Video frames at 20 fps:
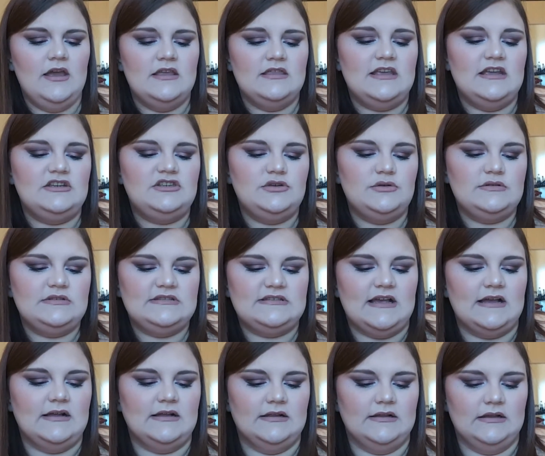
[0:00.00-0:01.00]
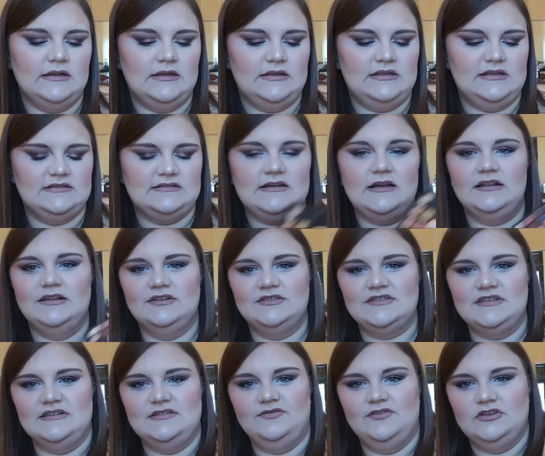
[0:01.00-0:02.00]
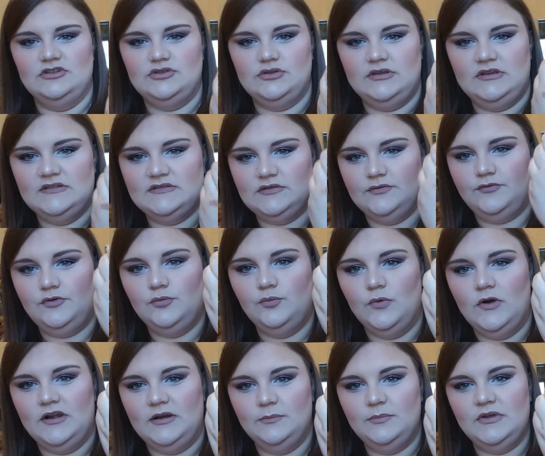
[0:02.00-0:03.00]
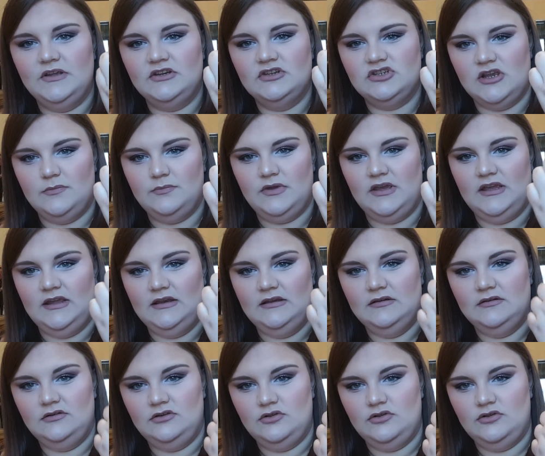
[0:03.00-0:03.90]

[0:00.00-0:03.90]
They do sell these colors individually, so if you want a pink champagne,